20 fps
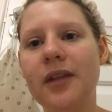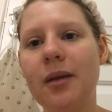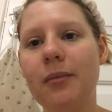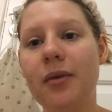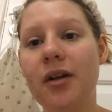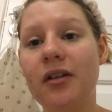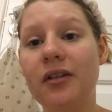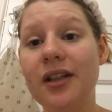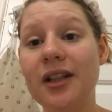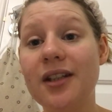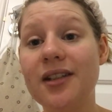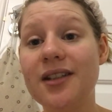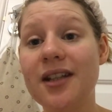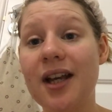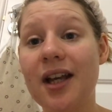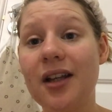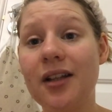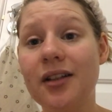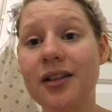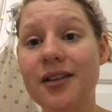
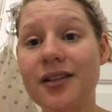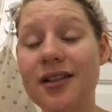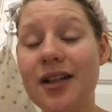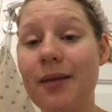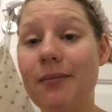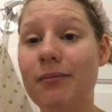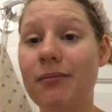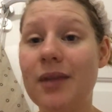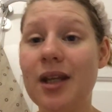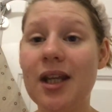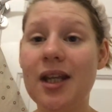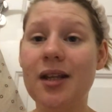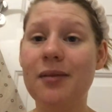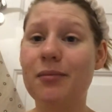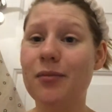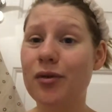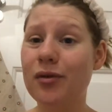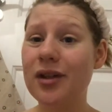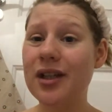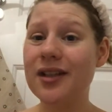Maria sent me.
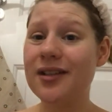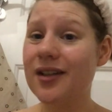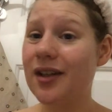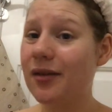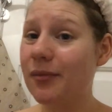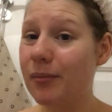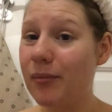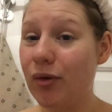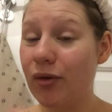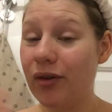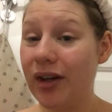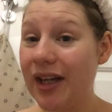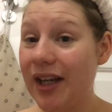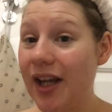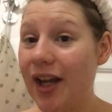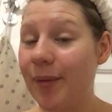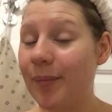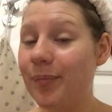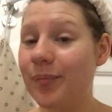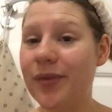
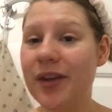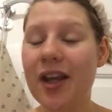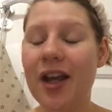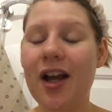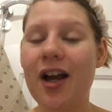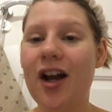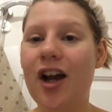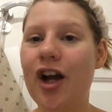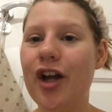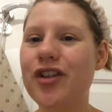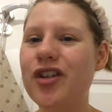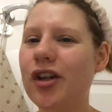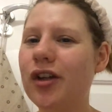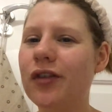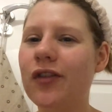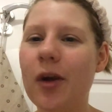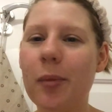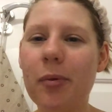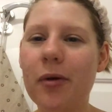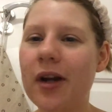Maria. I don't
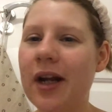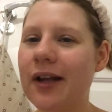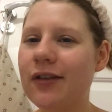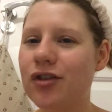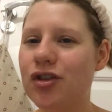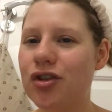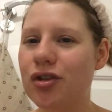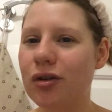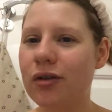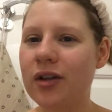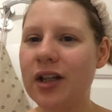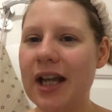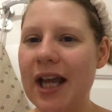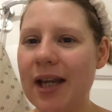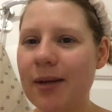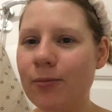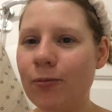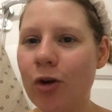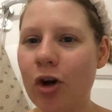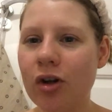know if I pronounced your
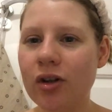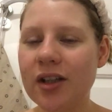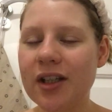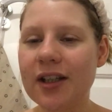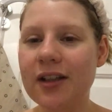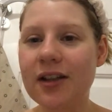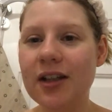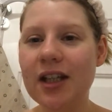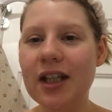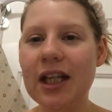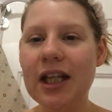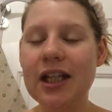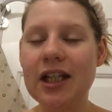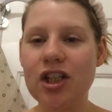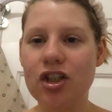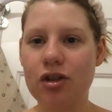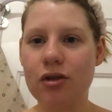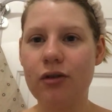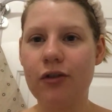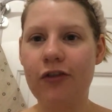name wrong in the
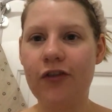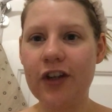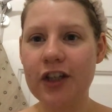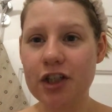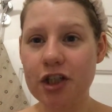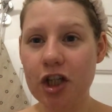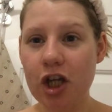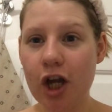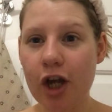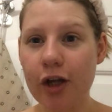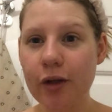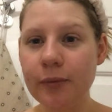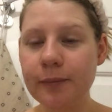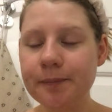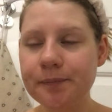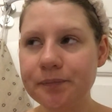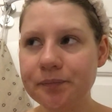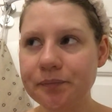initial video.